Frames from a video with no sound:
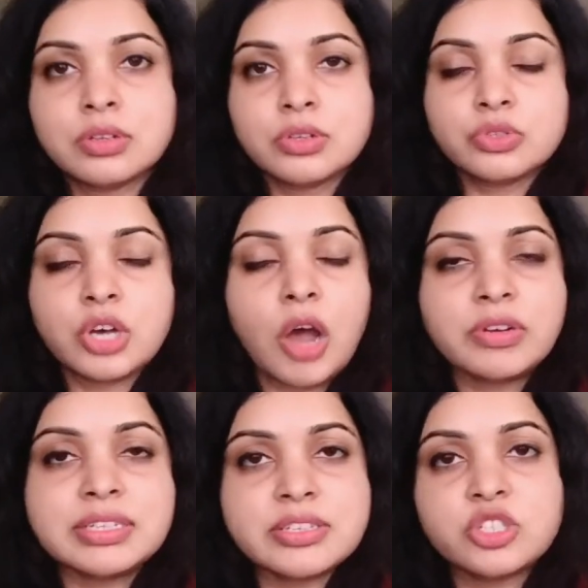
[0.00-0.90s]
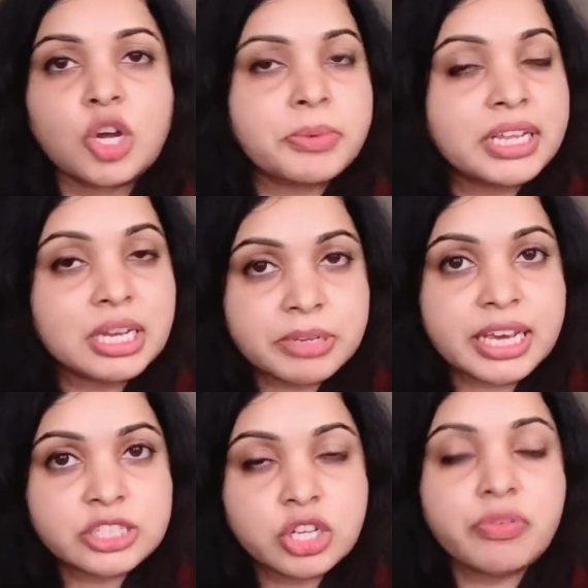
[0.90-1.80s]
So how does this topical
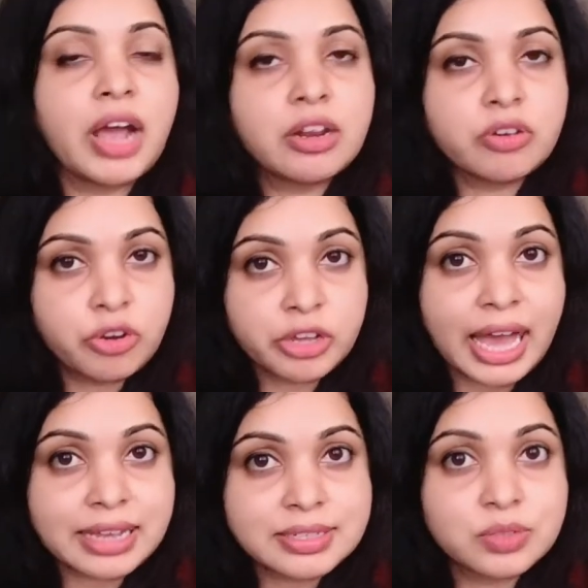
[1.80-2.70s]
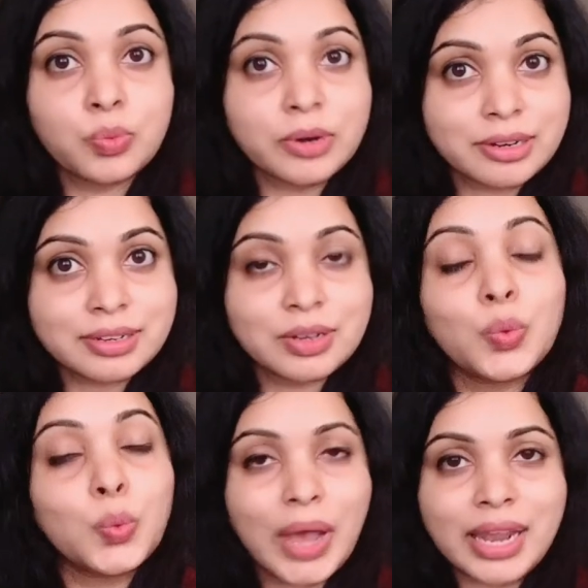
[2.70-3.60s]
application of hyaluronic acid work?
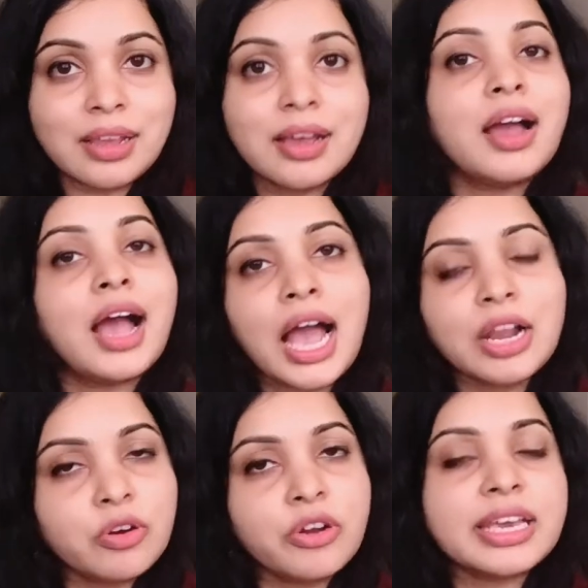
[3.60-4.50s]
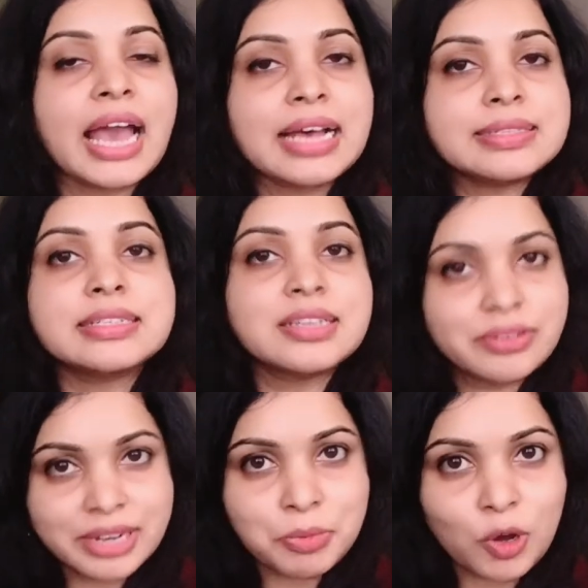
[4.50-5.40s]
Well, hyaluronic acid
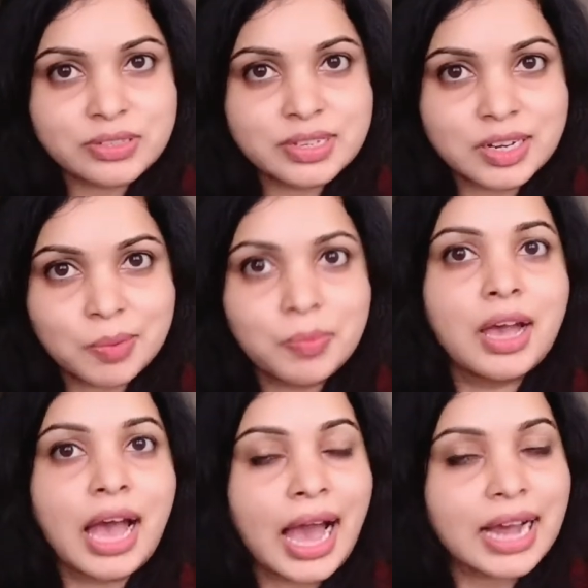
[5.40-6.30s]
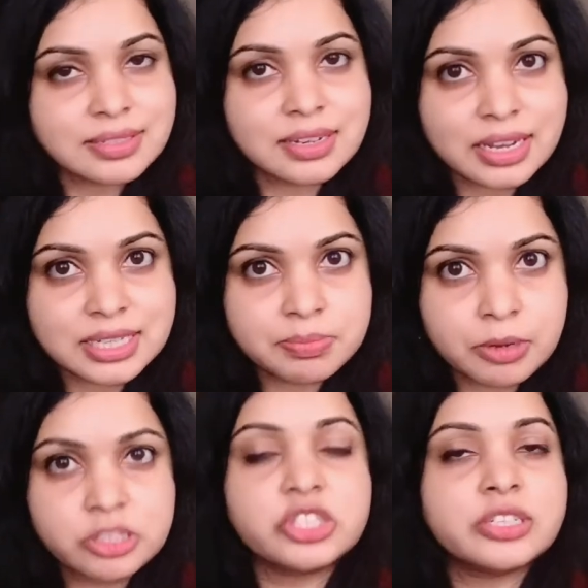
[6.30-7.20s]
cream or serum acts like a
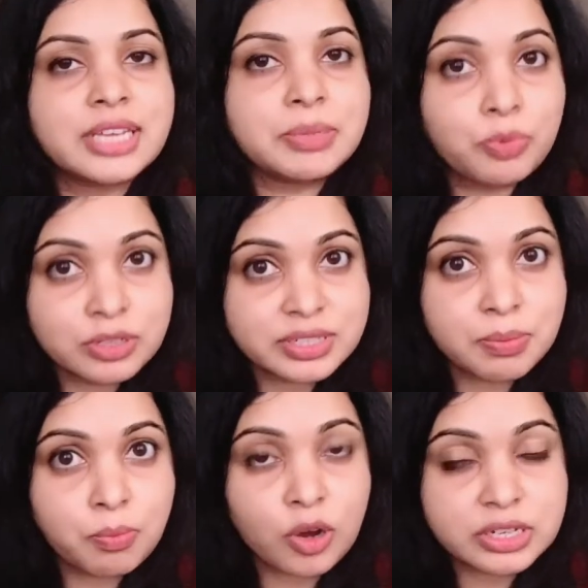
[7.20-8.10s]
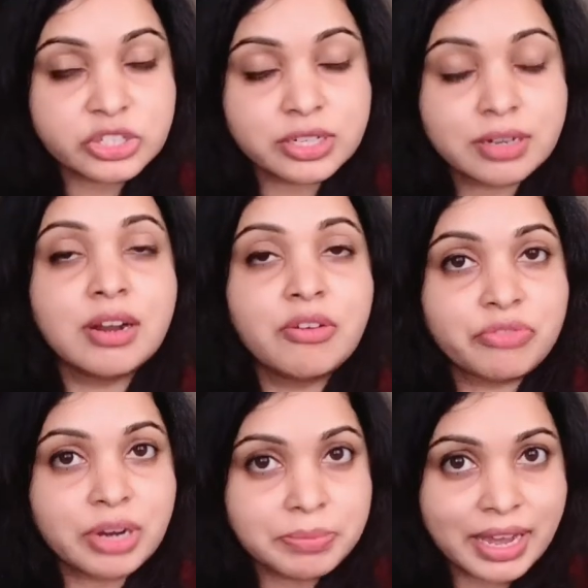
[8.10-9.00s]
sponge that pulls the moisture
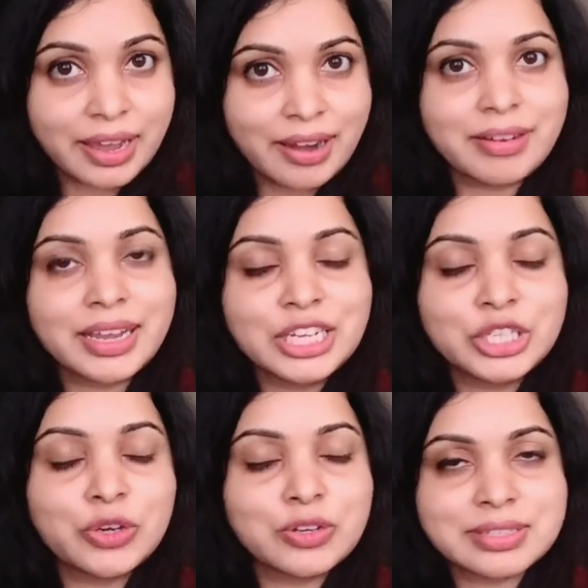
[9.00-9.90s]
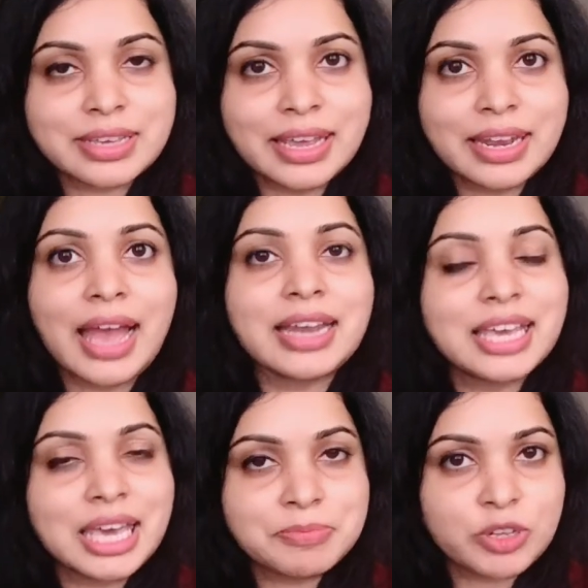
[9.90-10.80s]
from the air into your skin and
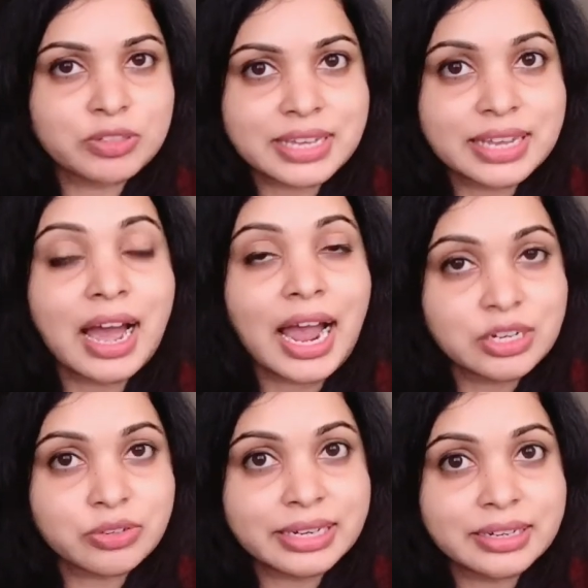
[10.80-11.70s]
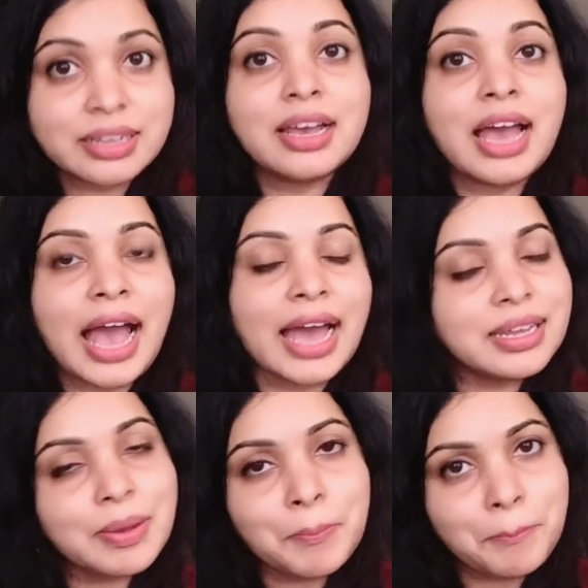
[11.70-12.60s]
keeps your skin hydrated and
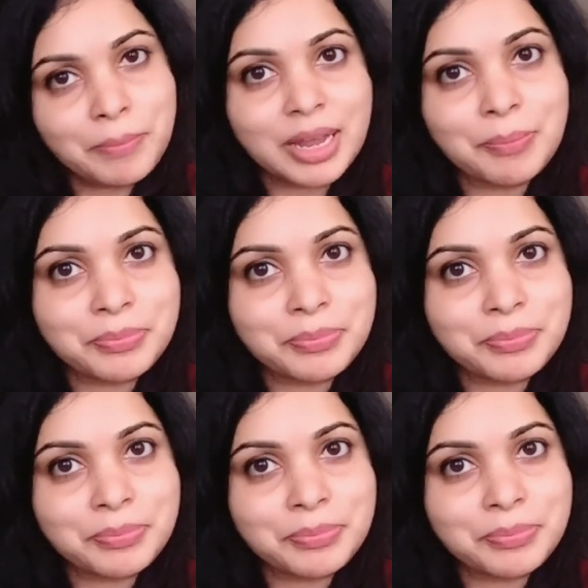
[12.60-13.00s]
plump.